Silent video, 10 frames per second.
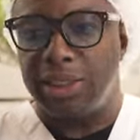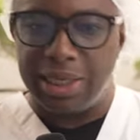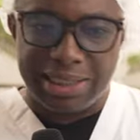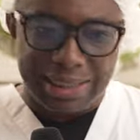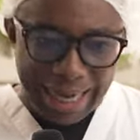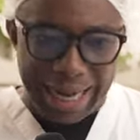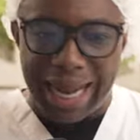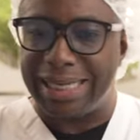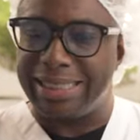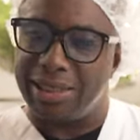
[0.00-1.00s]
To this day,
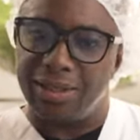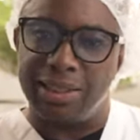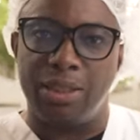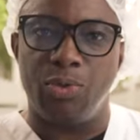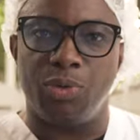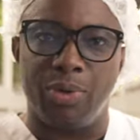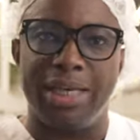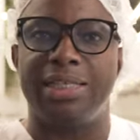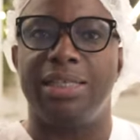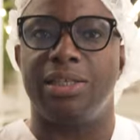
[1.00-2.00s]
I still deal with
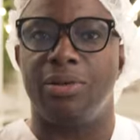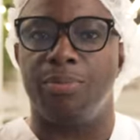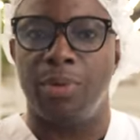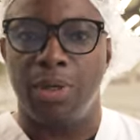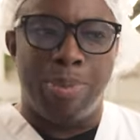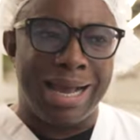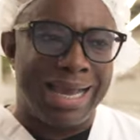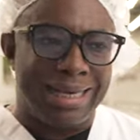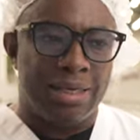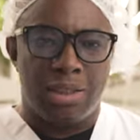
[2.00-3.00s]
racism,
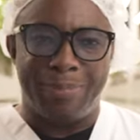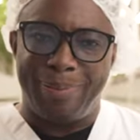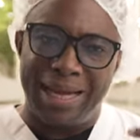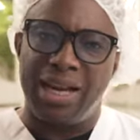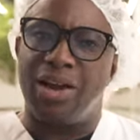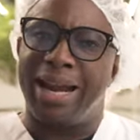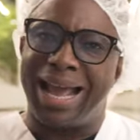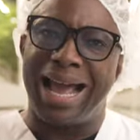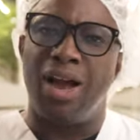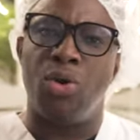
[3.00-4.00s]
but depending on
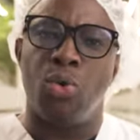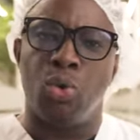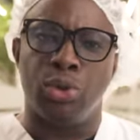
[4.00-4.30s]
how